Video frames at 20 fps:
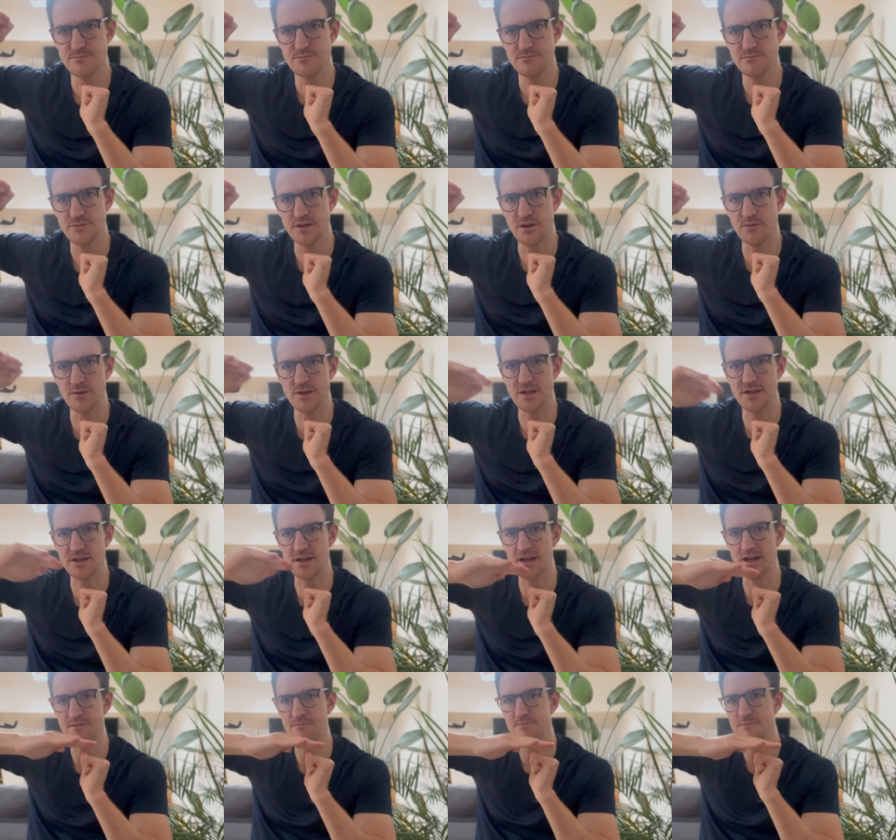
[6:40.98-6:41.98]
we can
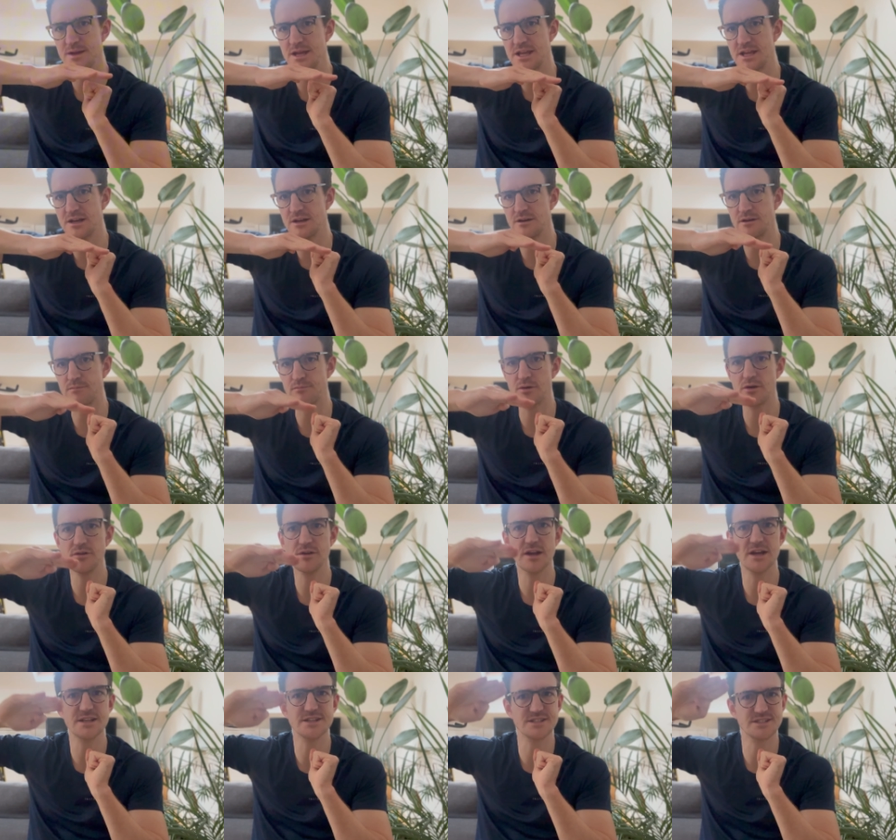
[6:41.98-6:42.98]
kind of make a lot of
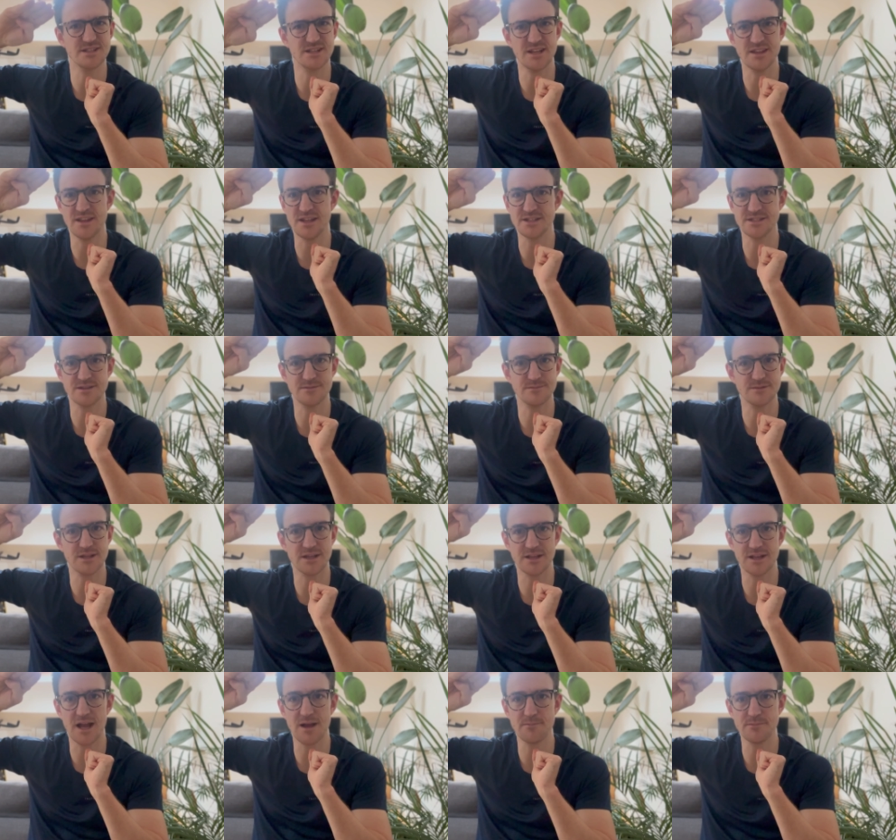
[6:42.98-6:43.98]
progress, and then something
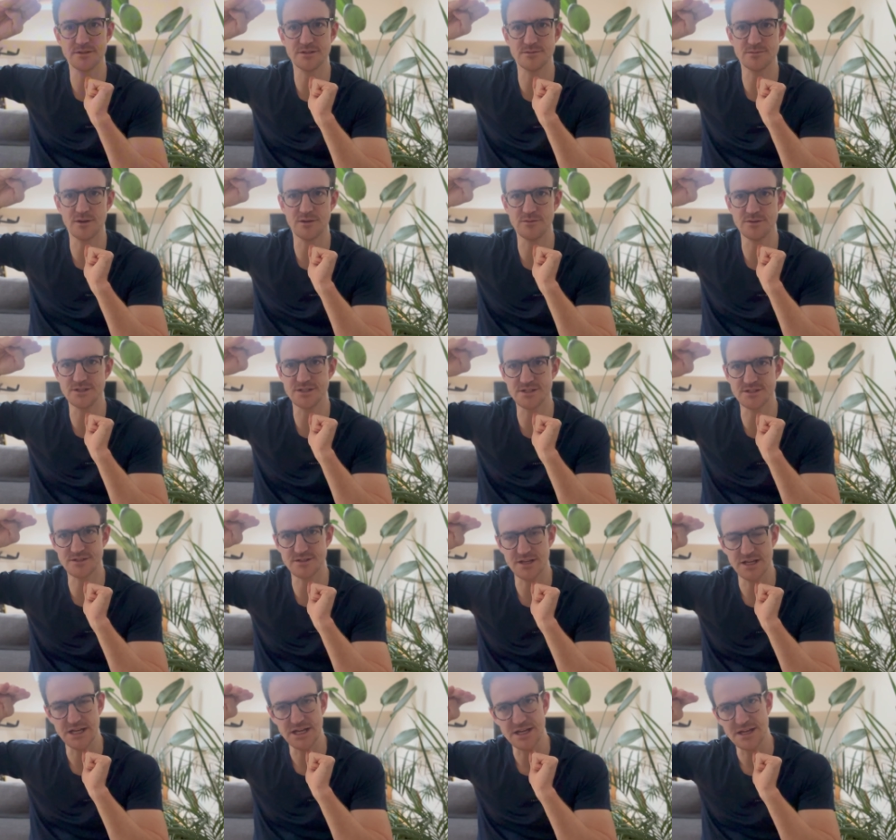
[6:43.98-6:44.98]
happens where we just
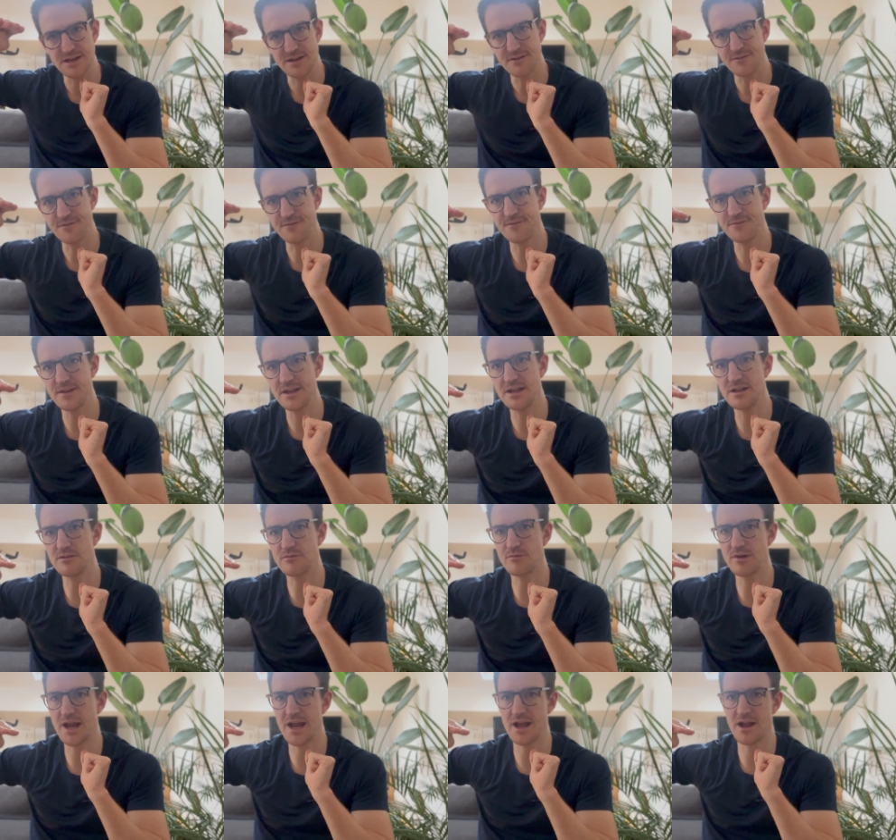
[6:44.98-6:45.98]
feel
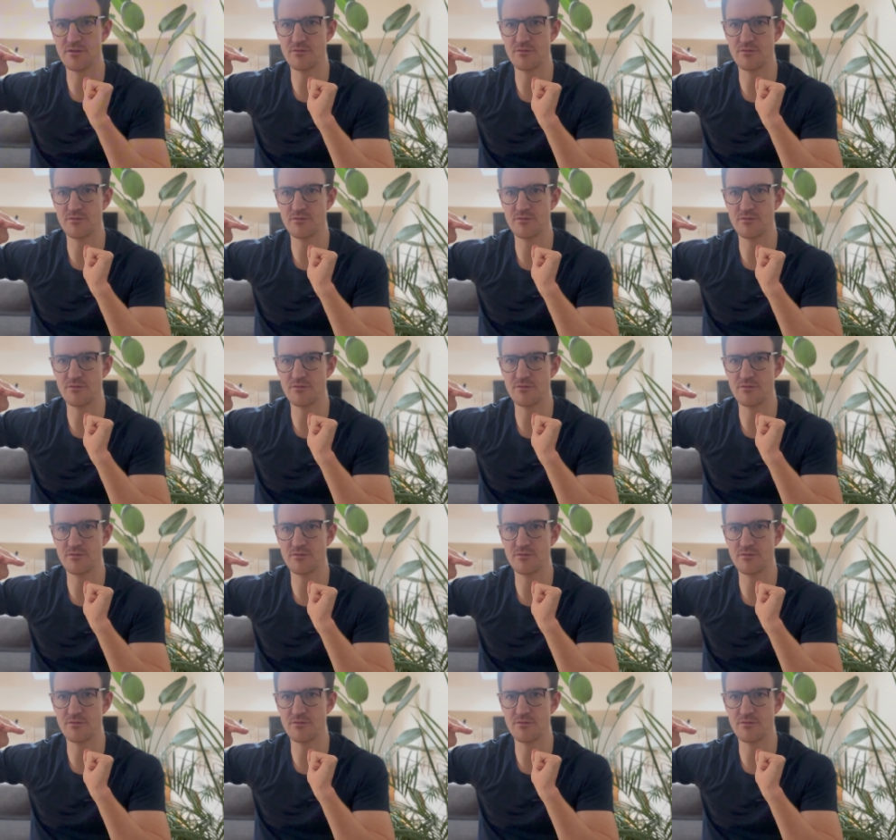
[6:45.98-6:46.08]
a